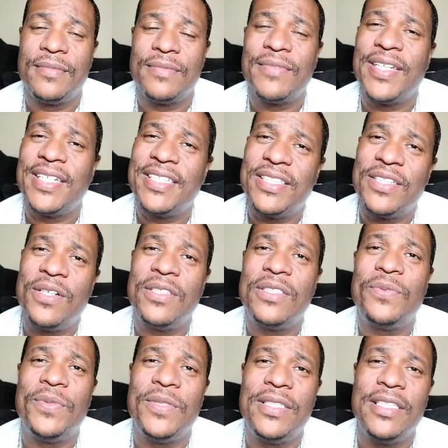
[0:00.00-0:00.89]
It
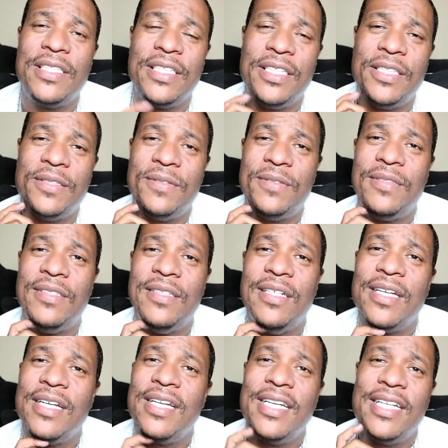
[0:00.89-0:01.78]
starts within you
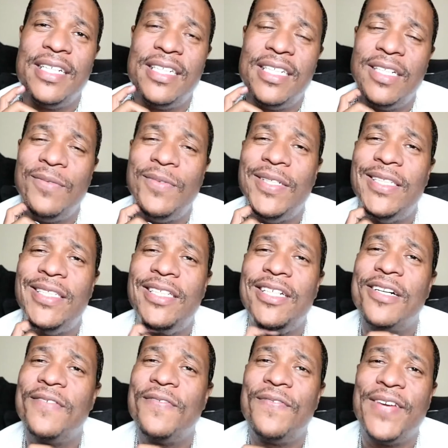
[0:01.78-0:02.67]
until we
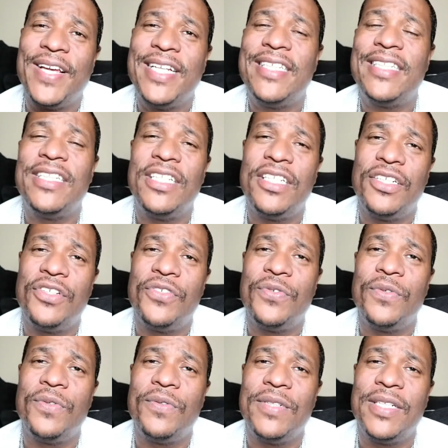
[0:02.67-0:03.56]
start facing the
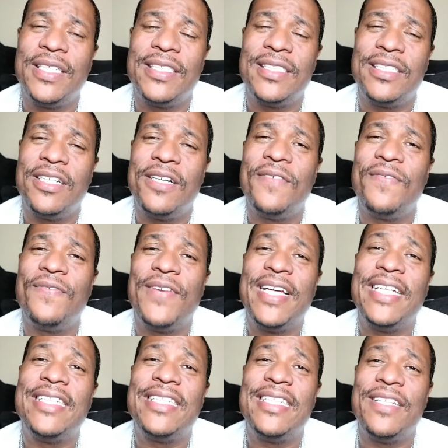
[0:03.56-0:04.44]
truth and start
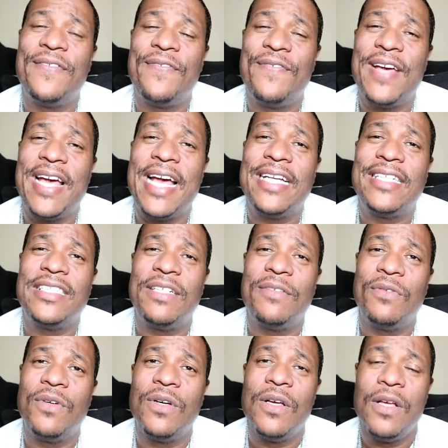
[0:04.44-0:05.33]
facing the facts of
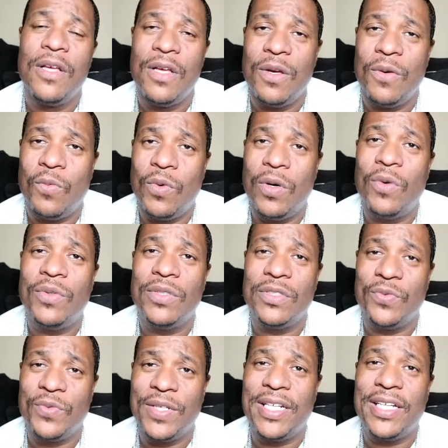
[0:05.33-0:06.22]
what was
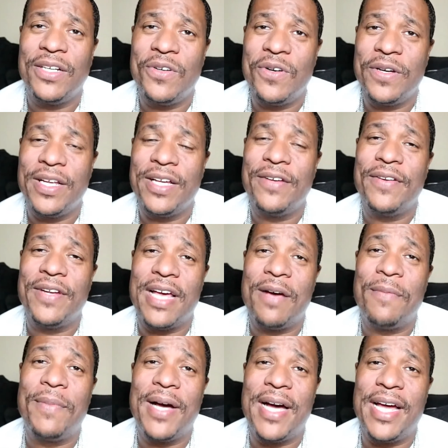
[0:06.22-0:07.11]
really going on in our
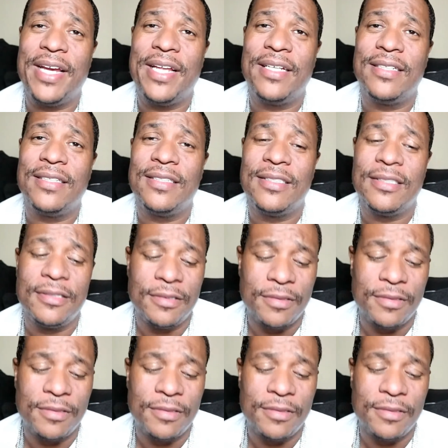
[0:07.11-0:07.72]
bodies.